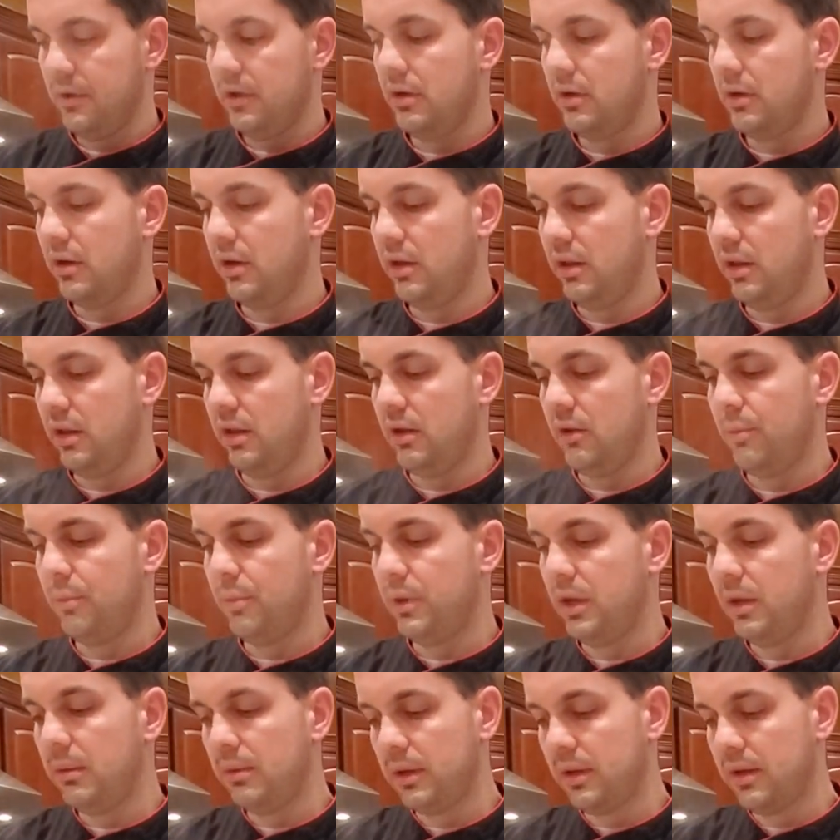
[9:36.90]
Okay, thank you,
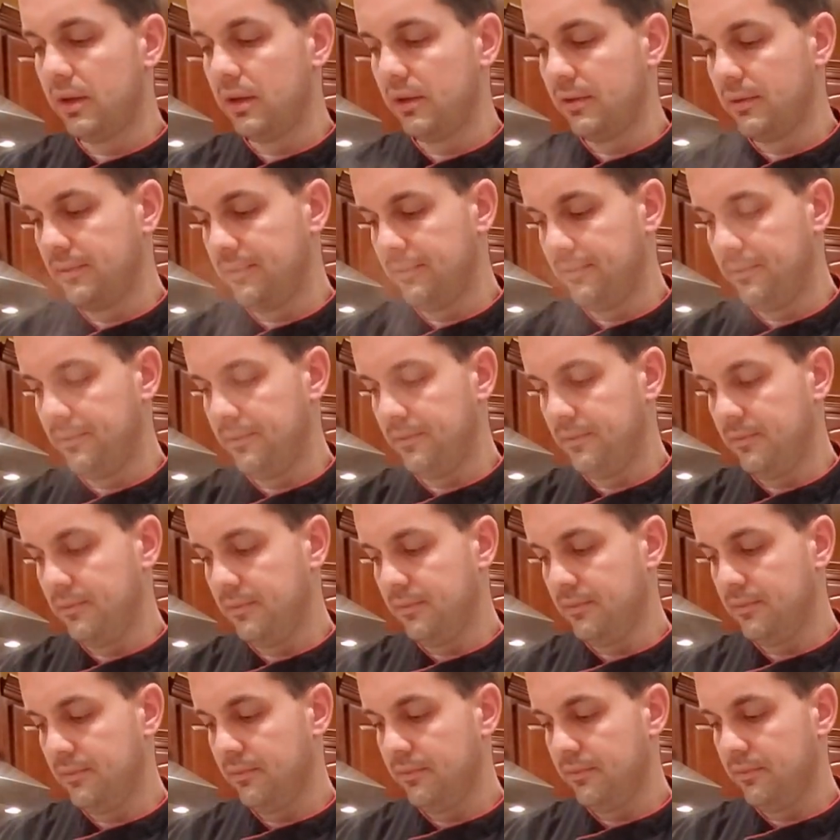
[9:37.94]
baby.
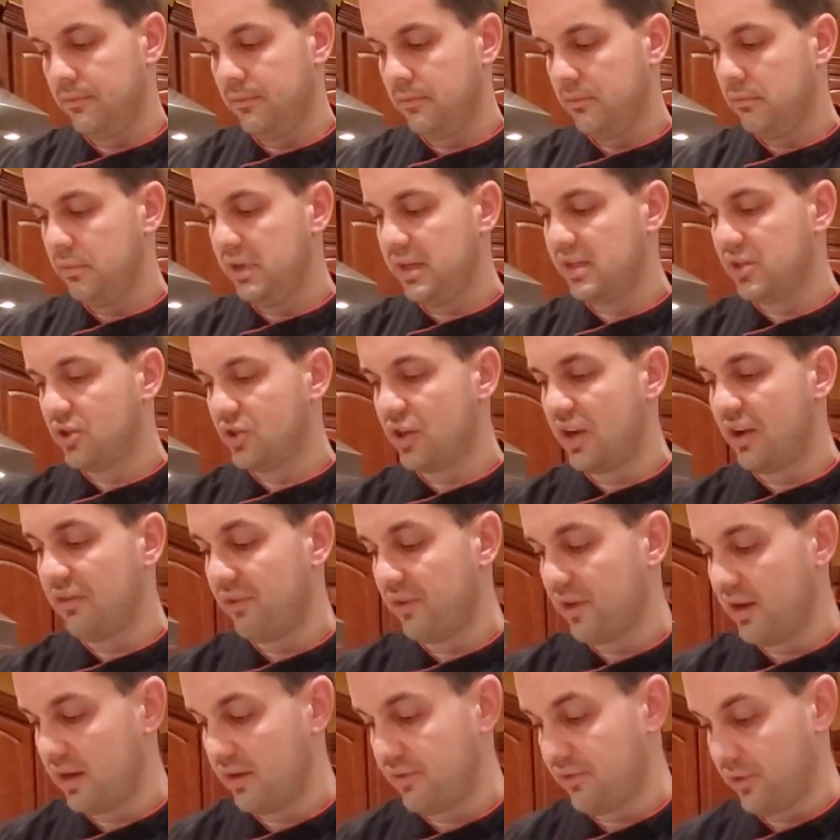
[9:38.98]
Best chef
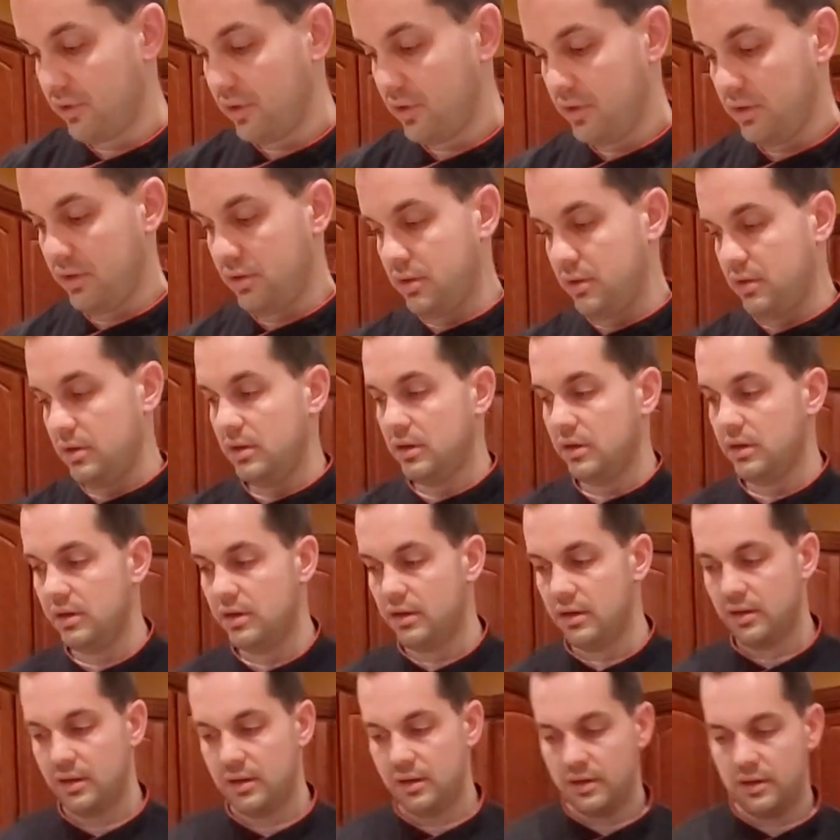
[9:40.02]
ever.
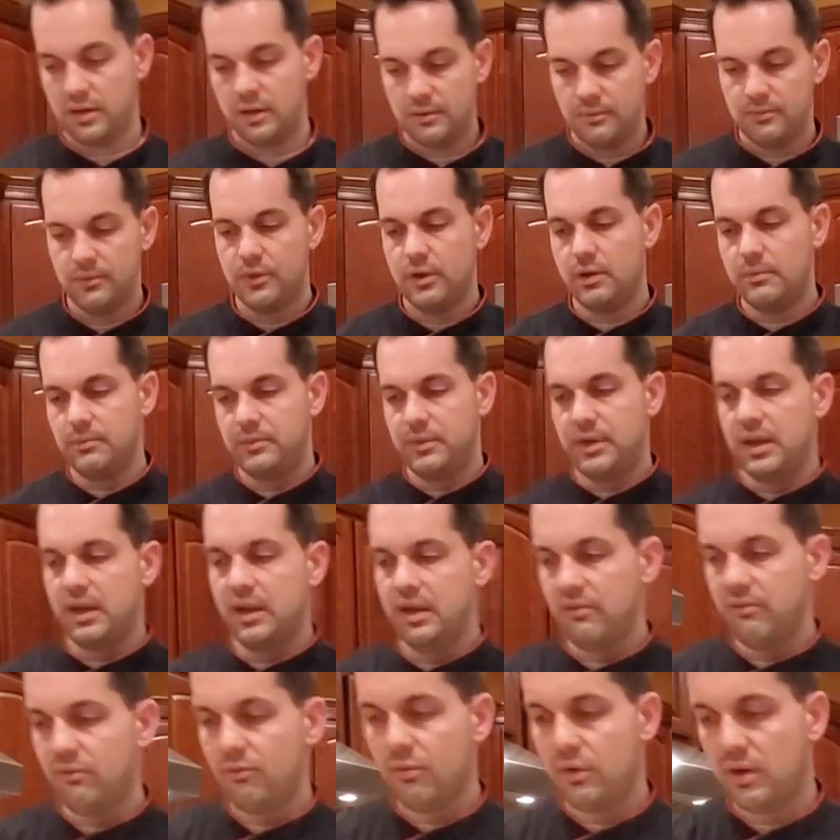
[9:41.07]
Oh, I
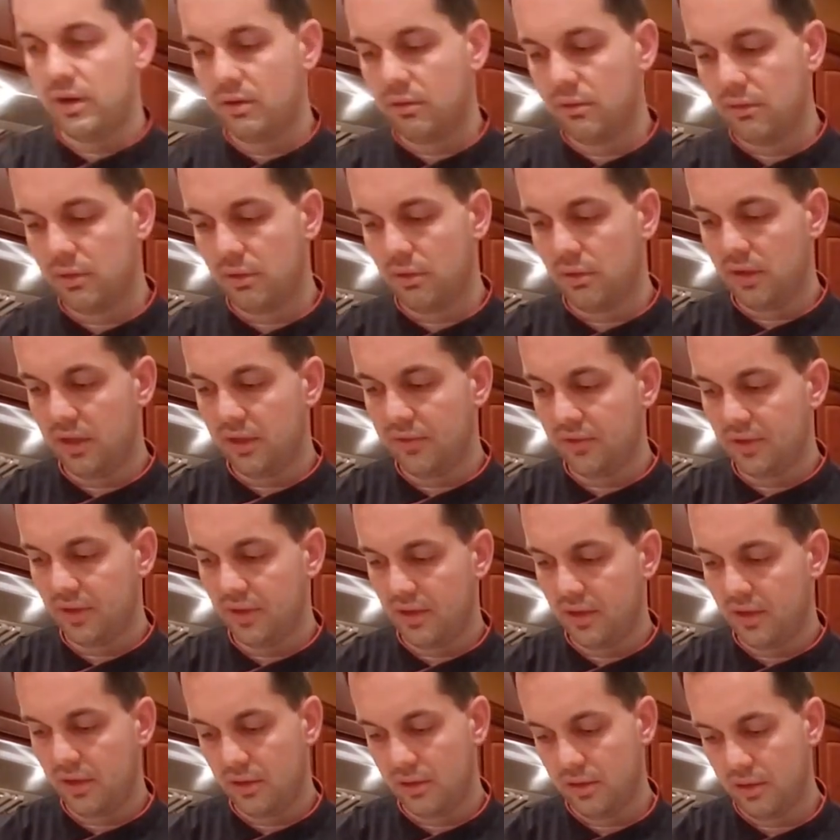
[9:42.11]
have one noodle left in
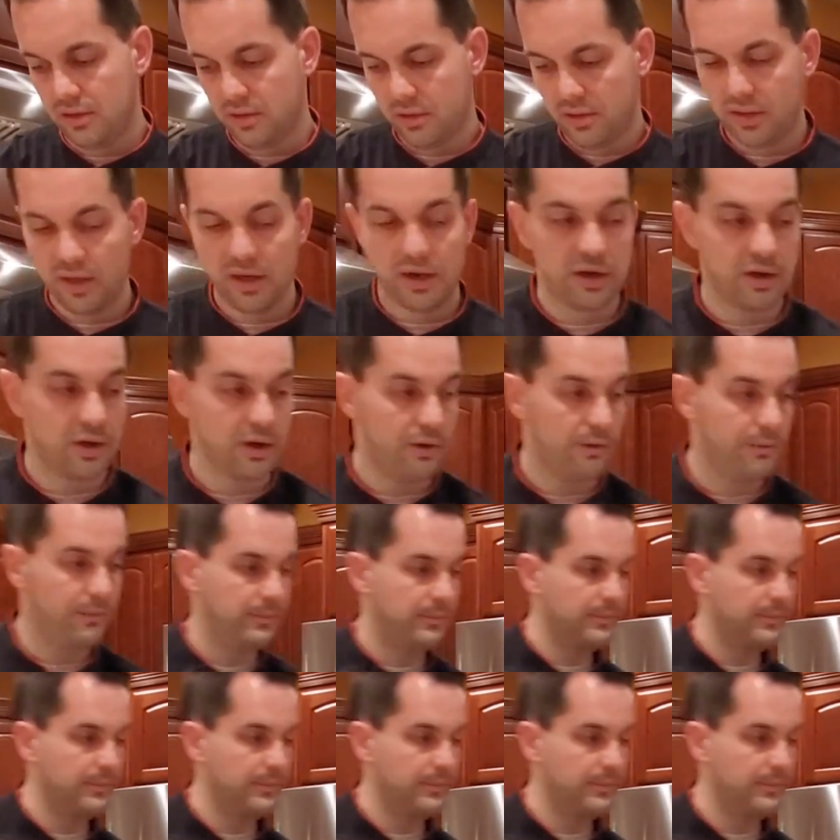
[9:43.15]
here. There you go.